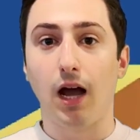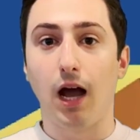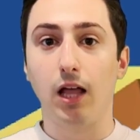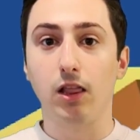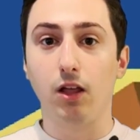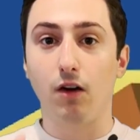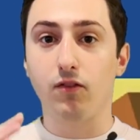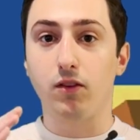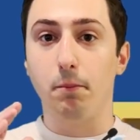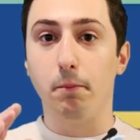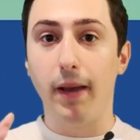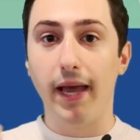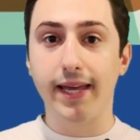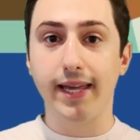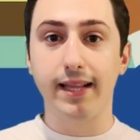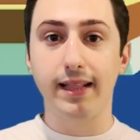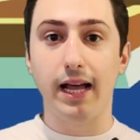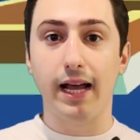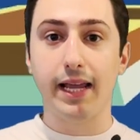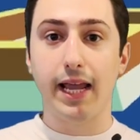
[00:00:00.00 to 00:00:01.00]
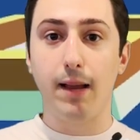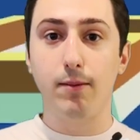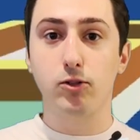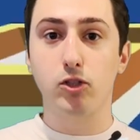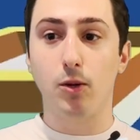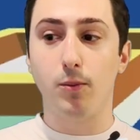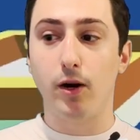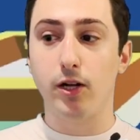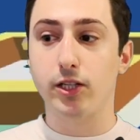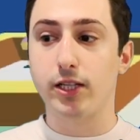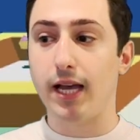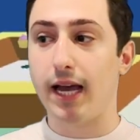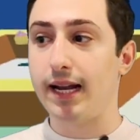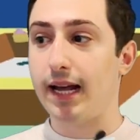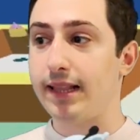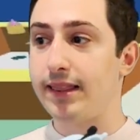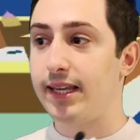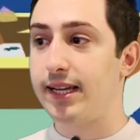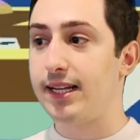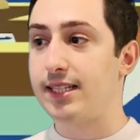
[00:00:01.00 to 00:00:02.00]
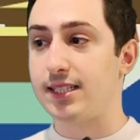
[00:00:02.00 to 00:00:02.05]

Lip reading: I loved making that game so much, and I think